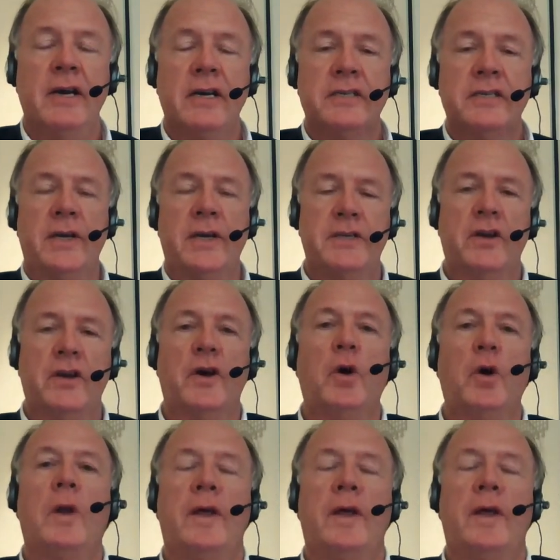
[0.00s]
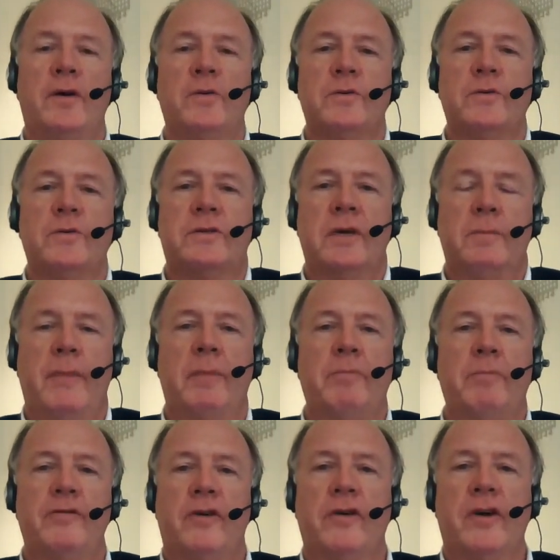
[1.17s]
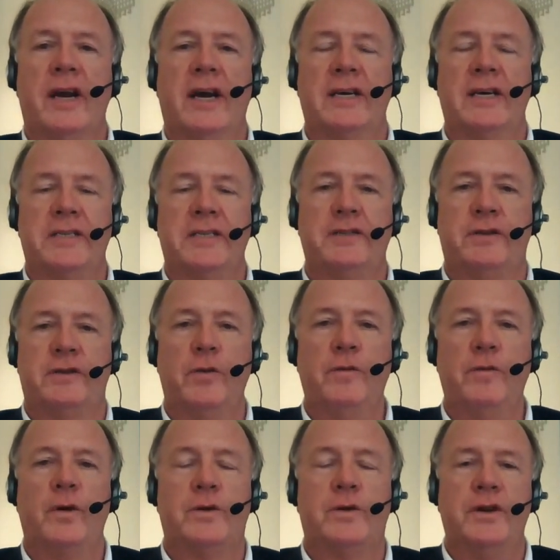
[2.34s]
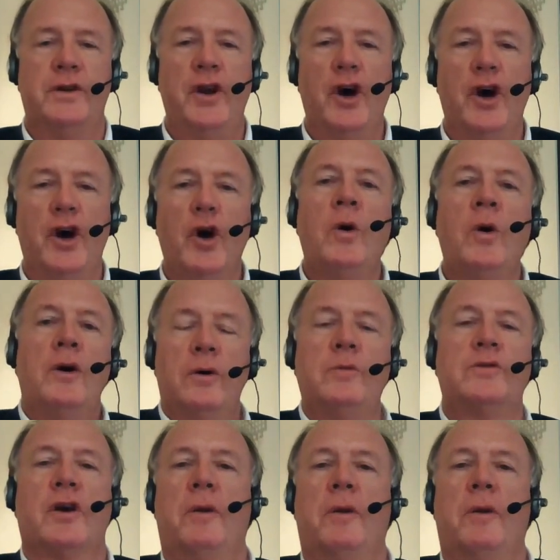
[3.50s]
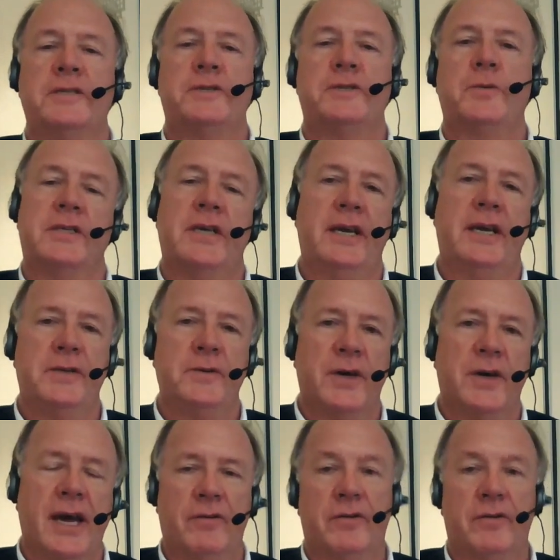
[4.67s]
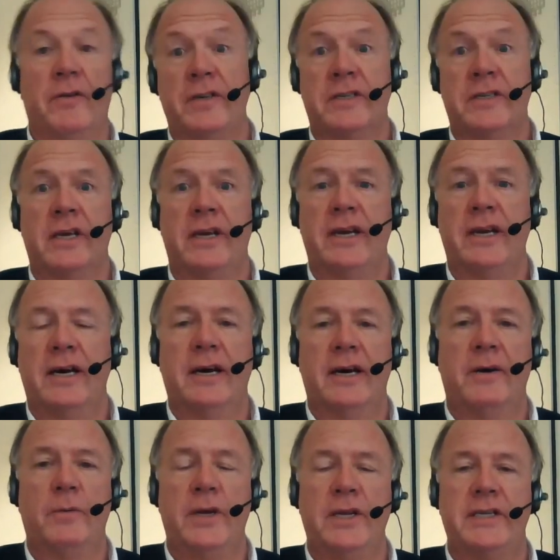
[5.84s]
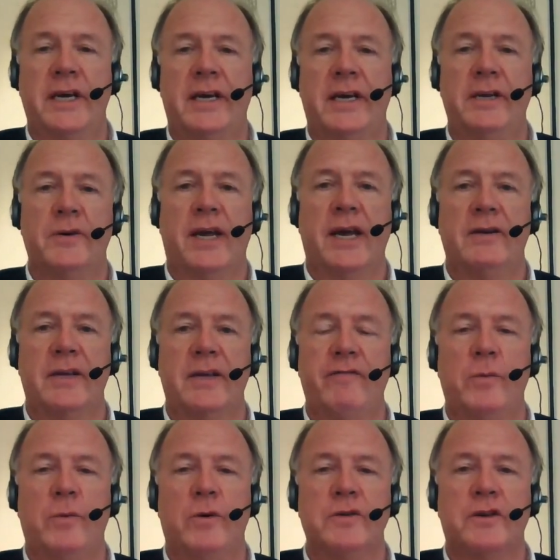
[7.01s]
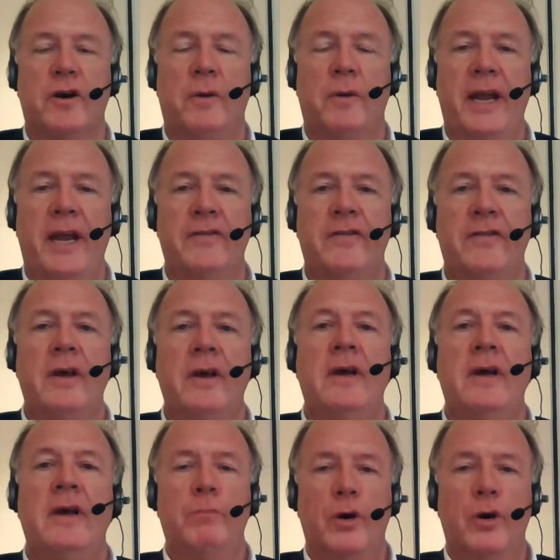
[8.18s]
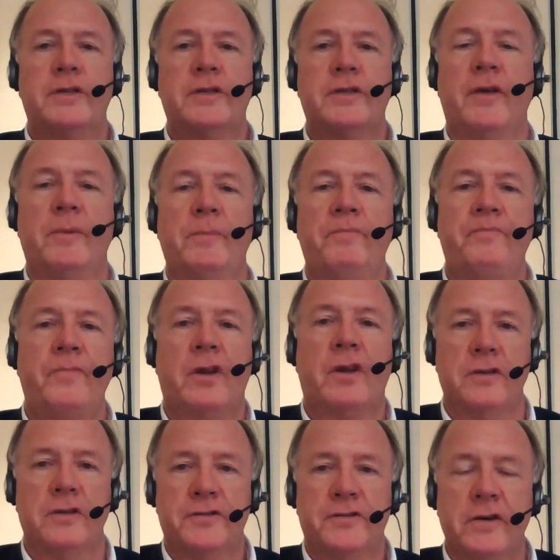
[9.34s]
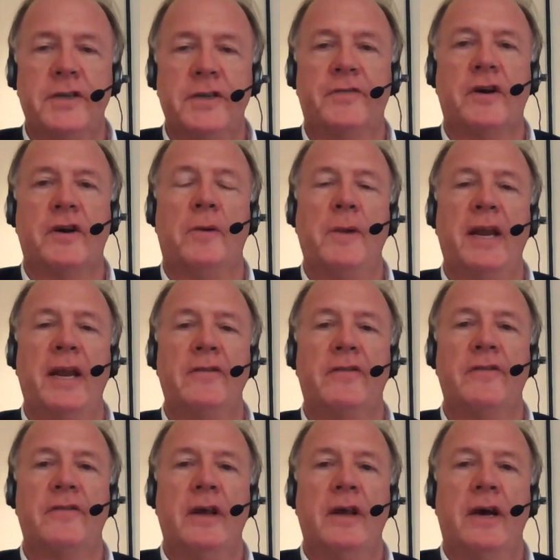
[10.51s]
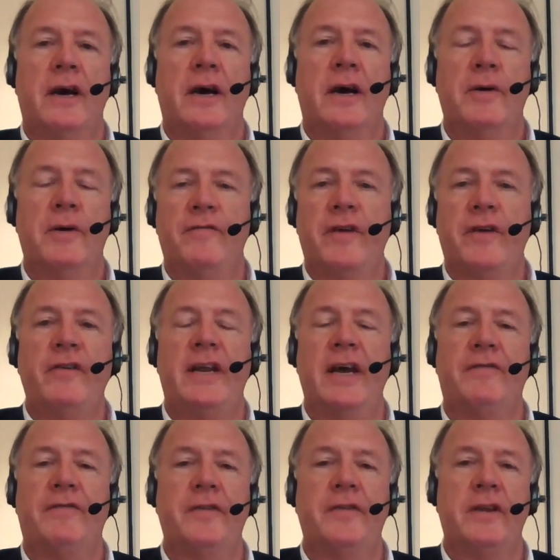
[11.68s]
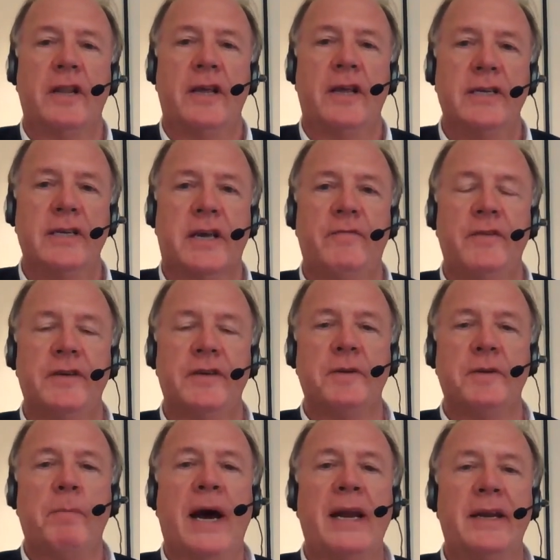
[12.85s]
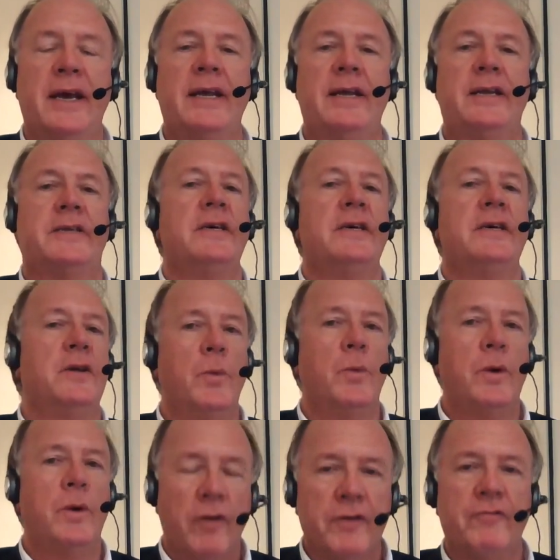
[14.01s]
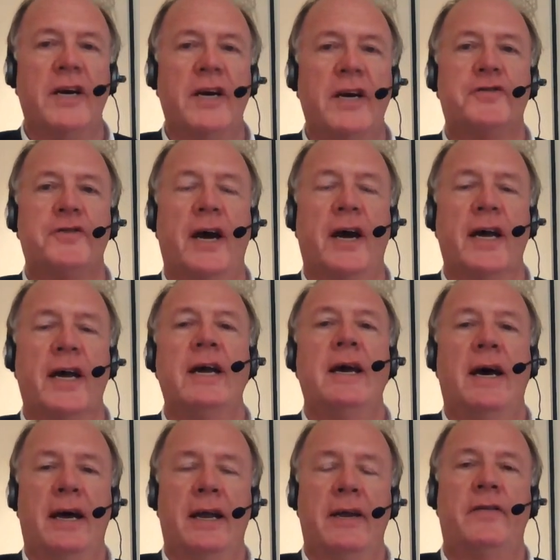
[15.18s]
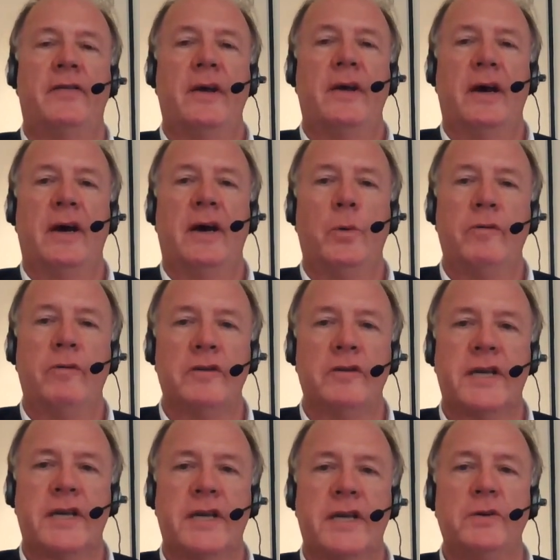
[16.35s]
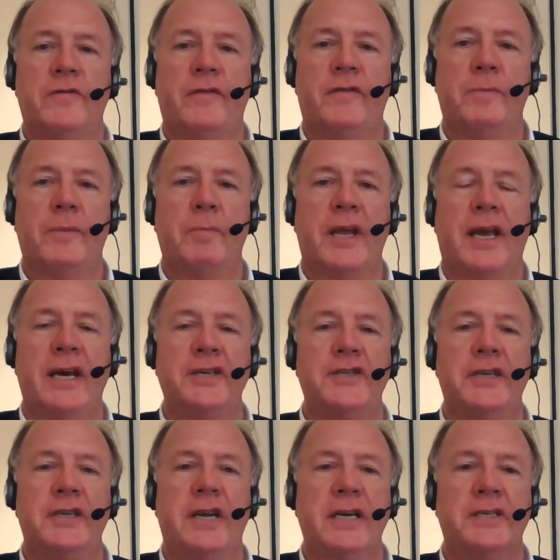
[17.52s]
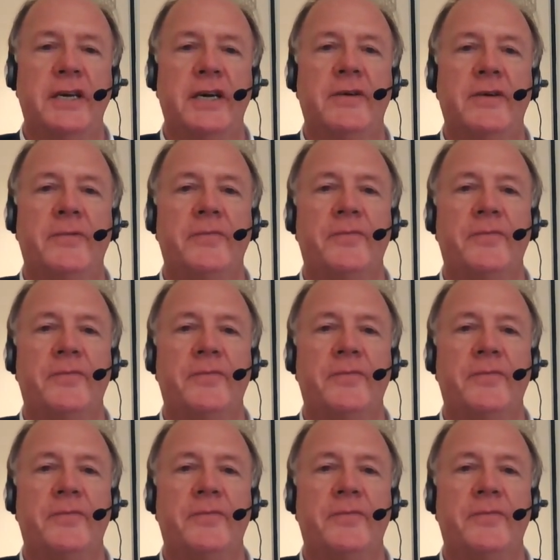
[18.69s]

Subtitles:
So it's not only those member organizations who voted no whose comments we'll take into account. Obviously, we take into account everyone's comments, most of them constructive comments, but very definitely it's given us a mandate that we're on the right track and we're on schedule for publication next year.